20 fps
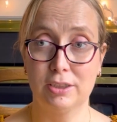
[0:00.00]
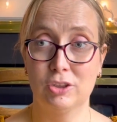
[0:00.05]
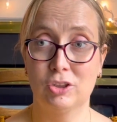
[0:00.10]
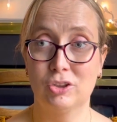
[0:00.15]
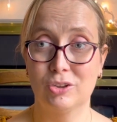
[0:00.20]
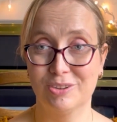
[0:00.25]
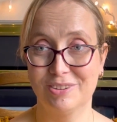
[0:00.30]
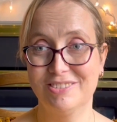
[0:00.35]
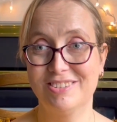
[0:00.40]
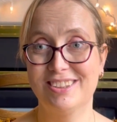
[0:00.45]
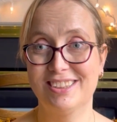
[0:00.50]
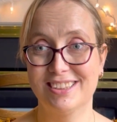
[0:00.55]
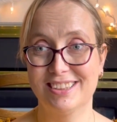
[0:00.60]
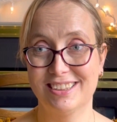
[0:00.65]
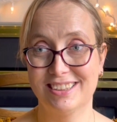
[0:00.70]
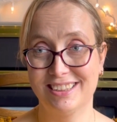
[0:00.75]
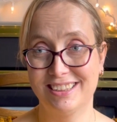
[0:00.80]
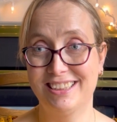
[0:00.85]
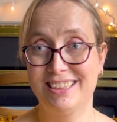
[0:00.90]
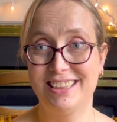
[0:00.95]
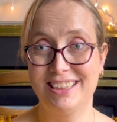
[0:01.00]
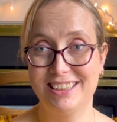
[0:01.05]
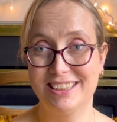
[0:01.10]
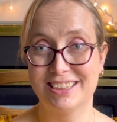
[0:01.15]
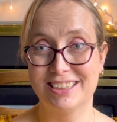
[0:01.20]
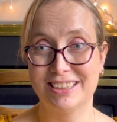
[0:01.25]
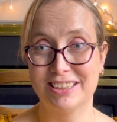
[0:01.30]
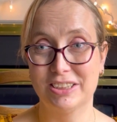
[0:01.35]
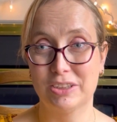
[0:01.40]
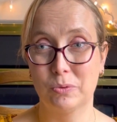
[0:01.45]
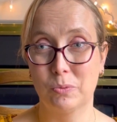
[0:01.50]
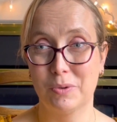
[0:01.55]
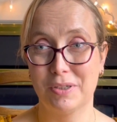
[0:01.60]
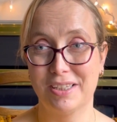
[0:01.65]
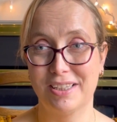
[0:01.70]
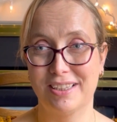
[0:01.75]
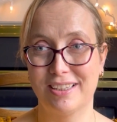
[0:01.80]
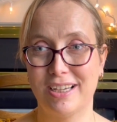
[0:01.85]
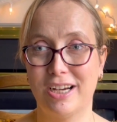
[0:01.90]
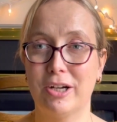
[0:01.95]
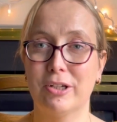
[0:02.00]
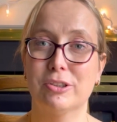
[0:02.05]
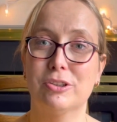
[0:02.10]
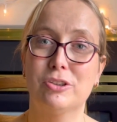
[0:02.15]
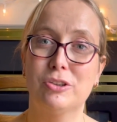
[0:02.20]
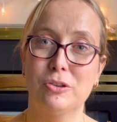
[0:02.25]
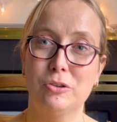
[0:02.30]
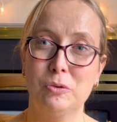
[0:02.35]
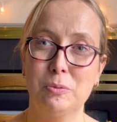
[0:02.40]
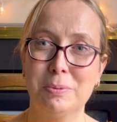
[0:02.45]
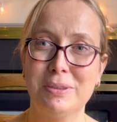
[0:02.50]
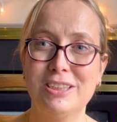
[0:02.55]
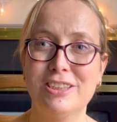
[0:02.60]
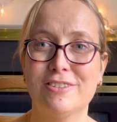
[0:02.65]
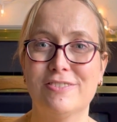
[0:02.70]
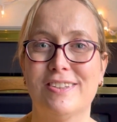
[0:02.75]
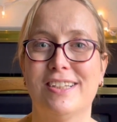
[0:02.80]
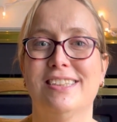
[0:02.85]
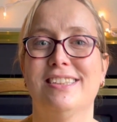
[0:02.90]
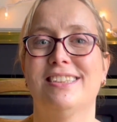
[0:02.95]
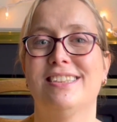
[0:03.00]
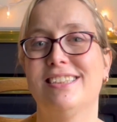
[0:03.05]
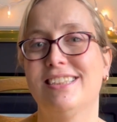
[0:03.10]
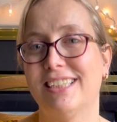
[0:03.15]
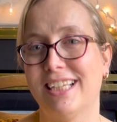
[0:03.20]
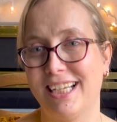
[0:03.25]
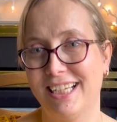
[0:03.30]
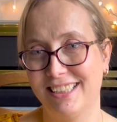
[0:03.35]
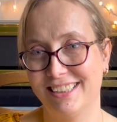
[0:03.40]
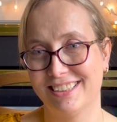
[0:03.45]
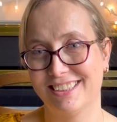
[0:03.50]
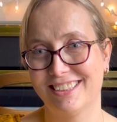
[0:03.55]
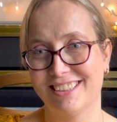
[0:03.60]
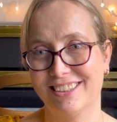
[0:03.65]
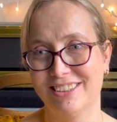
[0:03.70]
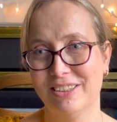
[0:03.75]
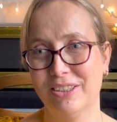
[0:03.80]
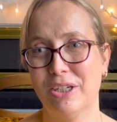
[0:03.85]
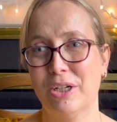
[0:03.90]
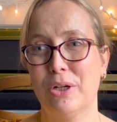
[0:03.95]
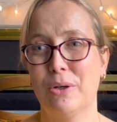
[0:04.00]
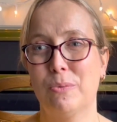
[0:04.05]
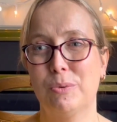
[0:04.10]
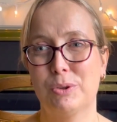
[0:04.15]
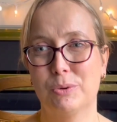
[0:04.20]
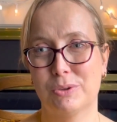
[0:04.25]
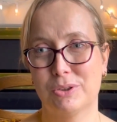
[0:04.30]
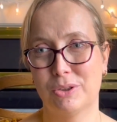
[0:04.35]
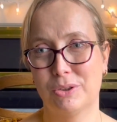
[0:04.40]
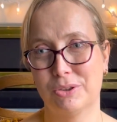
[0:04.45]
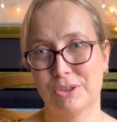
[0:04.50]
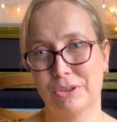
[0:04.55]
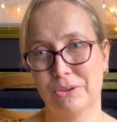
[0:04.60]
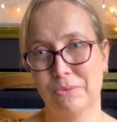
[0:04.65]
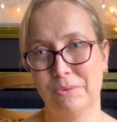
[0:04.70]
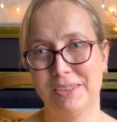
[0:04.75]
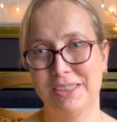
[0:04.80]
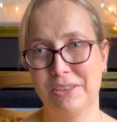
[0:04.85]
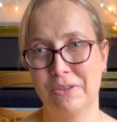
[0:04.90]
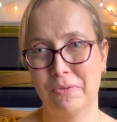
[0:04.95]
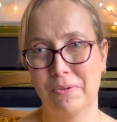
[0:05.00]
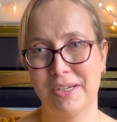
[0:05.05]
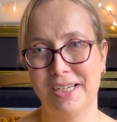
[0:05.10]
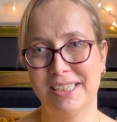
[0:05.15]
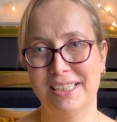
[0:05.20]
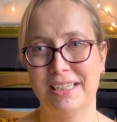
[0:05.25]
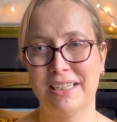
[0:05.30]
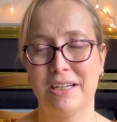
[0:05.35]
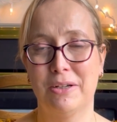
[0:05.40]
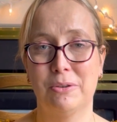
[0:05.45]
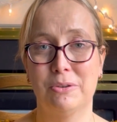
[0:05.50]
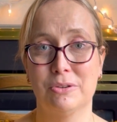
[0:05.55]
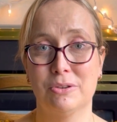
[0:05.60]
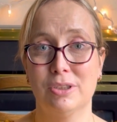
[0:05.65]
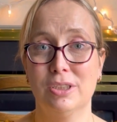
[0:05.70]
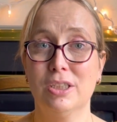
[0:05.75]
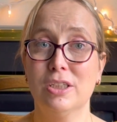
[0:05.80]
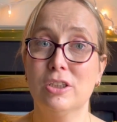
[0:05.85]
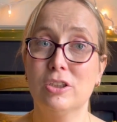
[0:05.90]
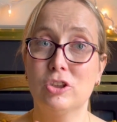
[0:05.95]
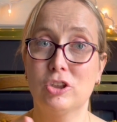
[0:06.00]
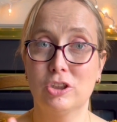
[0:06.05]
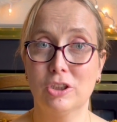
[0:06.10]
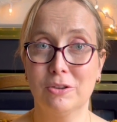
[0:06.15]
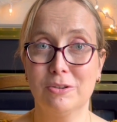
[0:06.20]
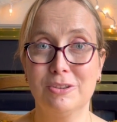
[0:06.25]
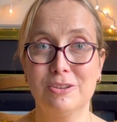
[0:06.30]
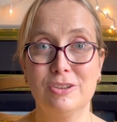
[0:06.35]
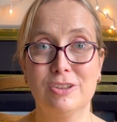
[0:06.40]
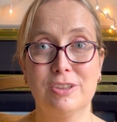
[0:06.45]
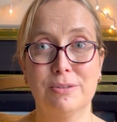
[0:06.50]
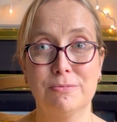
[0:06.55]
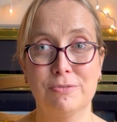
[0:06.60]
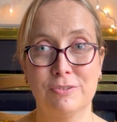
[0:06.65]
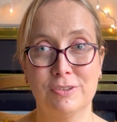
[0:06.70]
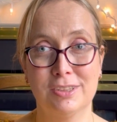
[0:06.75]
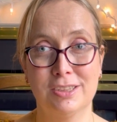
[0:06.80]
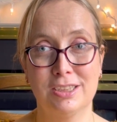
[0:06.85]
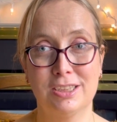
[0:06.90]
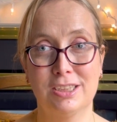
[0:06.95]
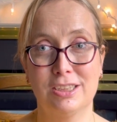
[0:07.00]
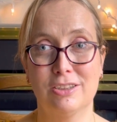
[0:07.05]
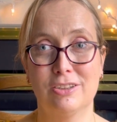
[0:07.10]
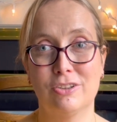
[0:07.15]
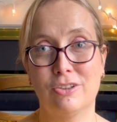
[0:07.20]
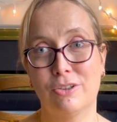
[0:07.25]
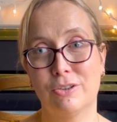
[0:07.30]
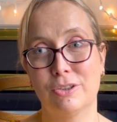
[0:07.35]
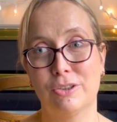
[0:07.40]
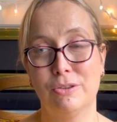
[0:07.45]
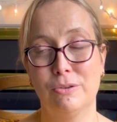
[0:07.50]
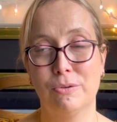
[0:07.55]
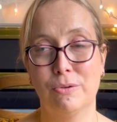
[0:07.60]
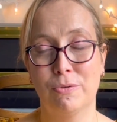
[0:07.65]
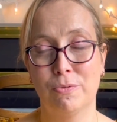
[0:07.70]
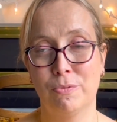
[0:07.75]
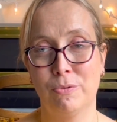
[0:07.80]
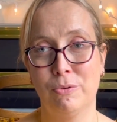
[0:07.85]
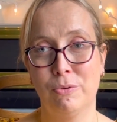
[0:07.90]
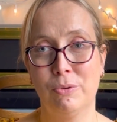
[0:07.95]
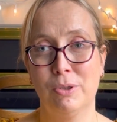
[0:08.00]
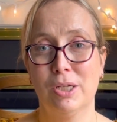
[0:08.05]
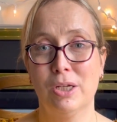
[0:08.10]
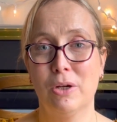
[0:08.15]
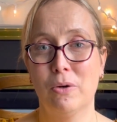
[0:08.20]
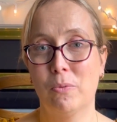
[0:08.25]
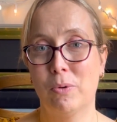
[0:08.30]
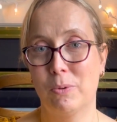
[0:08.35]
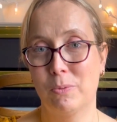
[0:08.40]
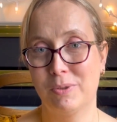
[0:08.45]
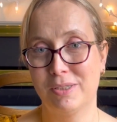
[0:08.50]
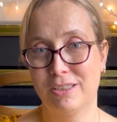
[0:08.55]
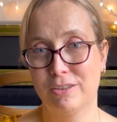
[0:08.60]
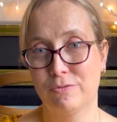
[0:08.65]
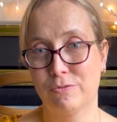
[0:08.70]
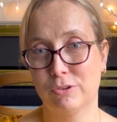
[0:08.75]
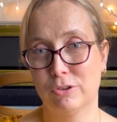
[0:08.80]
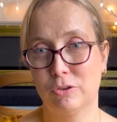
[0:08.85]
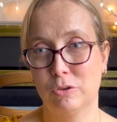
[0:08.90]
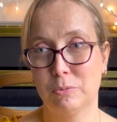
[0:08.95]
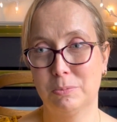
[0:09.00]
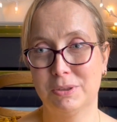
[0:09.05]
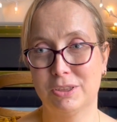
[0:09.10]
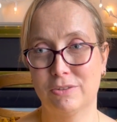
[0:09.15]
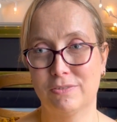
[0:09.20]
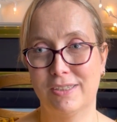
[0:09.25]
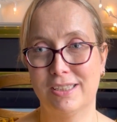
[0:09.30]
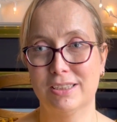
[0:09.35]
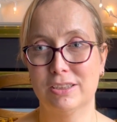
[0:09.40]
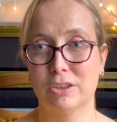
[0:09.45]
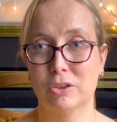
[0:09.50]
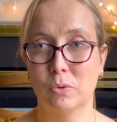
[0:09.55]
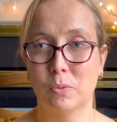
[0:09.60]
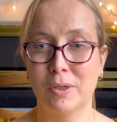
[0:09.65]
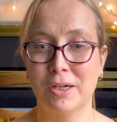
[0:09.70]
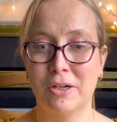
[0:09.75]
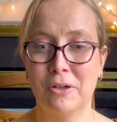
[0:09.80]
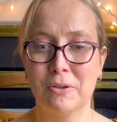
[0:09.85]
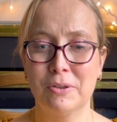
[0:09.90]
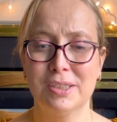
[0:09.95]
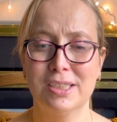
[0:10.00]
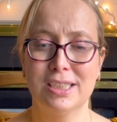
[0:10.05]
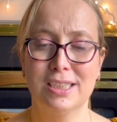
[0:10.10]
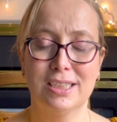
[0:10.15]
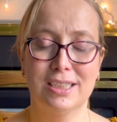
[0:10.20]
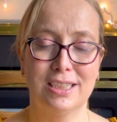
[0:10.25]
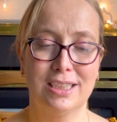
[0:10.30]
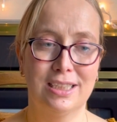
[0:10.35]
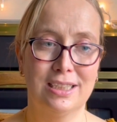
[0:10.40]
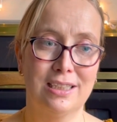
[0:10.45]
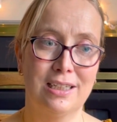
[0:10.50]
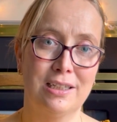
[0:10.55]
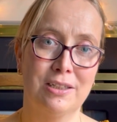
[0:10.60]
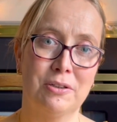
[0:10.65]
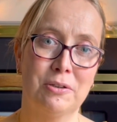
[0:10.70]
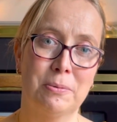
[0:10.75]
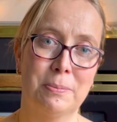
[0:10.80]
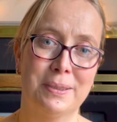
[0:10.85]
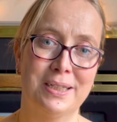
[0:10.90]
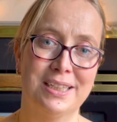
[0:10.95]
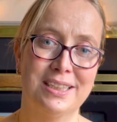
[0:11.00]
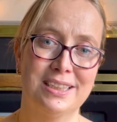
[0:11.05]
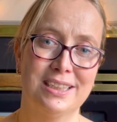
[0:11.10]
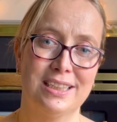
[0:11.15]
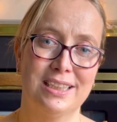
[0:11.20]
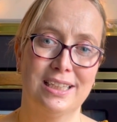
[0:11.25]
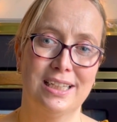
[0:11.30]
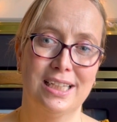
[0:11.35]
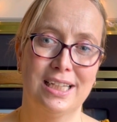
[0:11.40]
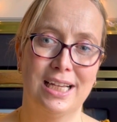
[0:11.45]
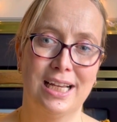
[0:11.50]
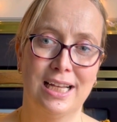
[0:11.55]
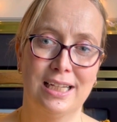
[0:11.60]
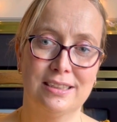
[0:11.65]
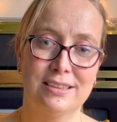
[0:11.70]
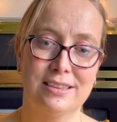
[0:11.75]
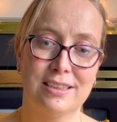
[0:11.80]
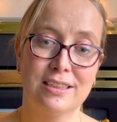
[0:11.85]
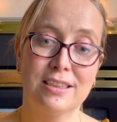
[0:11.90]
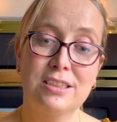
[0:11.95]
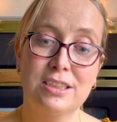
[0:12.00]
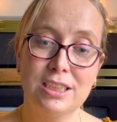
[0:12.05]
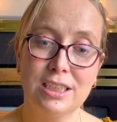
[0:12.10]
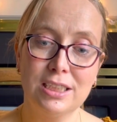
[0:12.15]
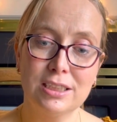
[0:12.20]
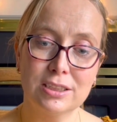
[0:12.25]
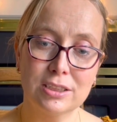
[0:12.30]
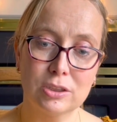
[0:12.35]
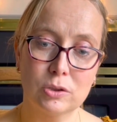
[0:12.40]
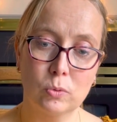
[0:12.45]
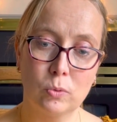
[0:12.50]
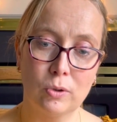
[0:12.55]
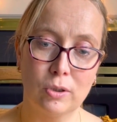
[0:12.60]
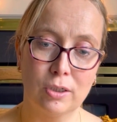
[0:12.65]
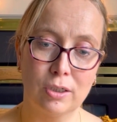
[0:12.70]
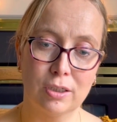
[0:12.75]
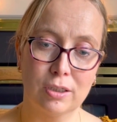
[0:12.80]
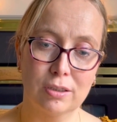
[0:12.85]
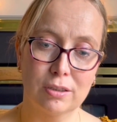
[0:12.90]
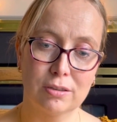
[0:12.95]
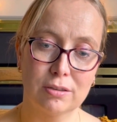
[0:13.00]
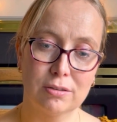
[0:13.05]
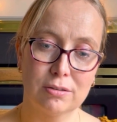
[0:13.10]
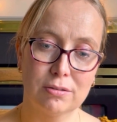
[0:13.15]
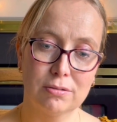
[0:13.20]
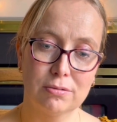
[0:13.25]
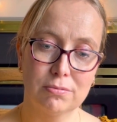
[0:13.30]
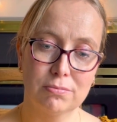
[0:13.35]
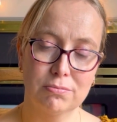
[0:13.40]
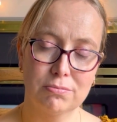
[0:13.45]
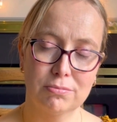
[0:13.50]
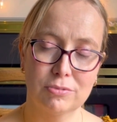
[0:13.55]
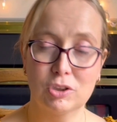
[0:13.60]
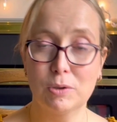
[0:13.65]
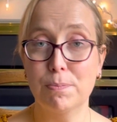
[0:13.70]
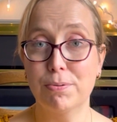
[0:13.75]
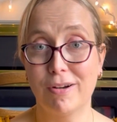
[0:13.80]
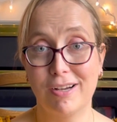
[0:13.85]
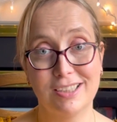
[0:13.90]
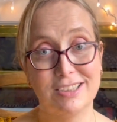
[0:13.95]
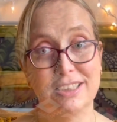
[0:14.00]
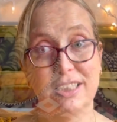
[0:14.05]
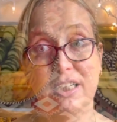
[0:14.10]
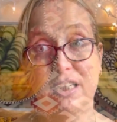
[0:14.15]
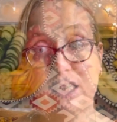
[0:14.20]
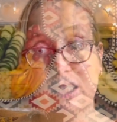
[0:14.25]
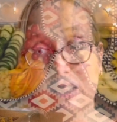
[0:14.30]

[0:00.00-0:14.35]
served the cheeses with our Tu Bishvat Seder, which was also really great, and I'll show you some footage and talk you through what we did for Tu Bishvat as well in a little bit. And the cheeses were surprisingly